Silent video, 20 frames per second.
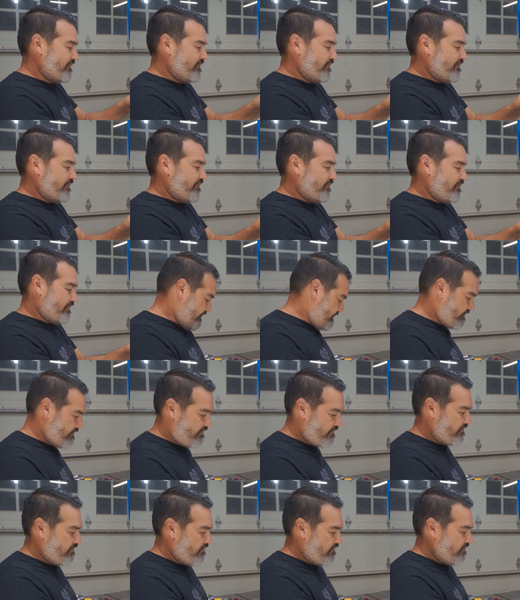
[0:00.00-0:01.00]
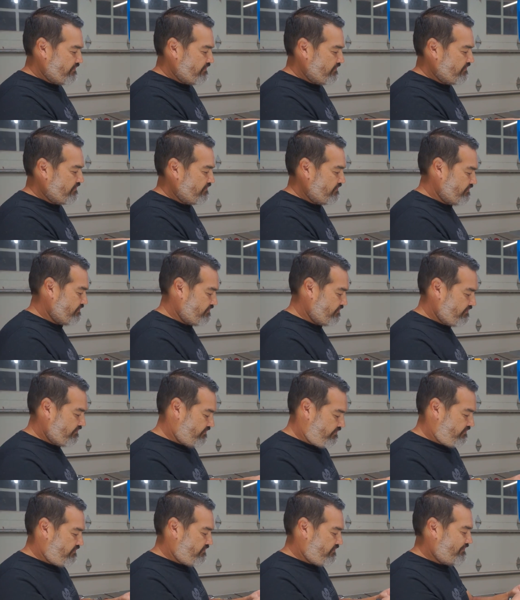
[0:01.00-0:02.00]

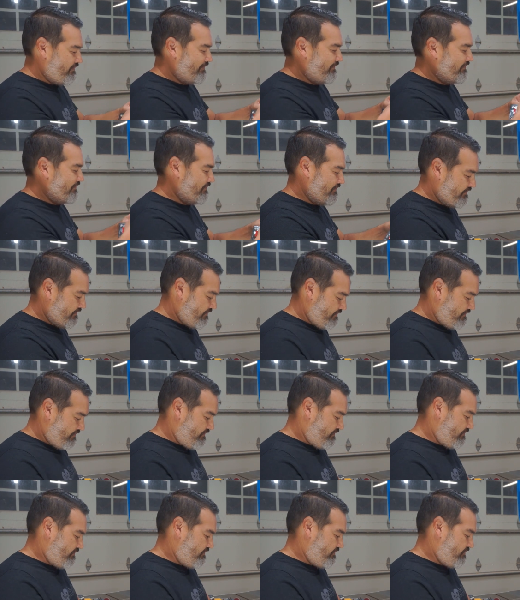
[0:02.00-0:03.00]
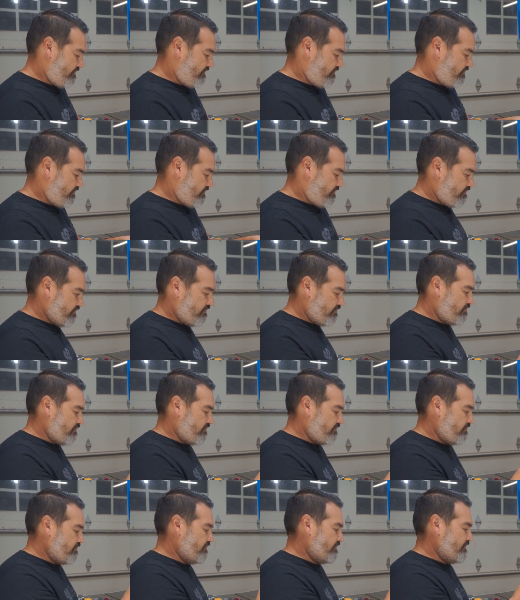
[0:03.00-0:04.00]

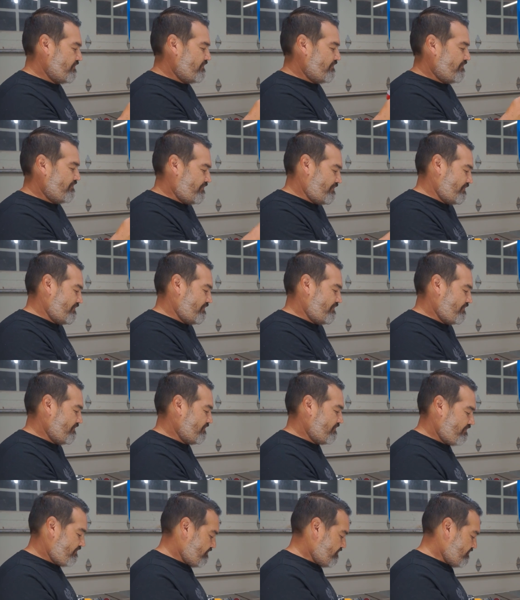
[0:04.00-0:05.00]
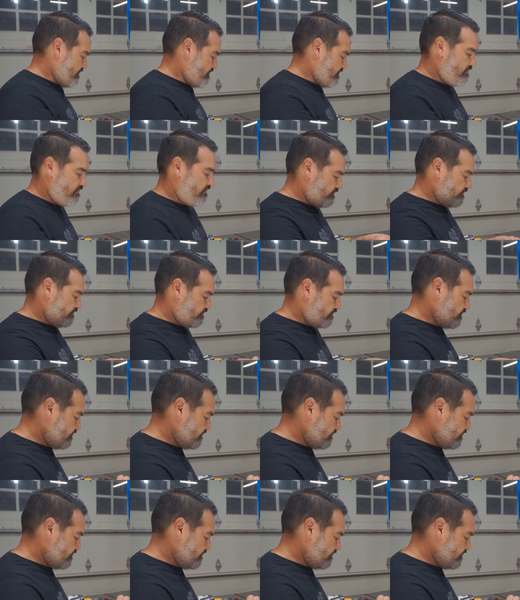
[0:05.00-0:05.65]
No one is speaking in this clip.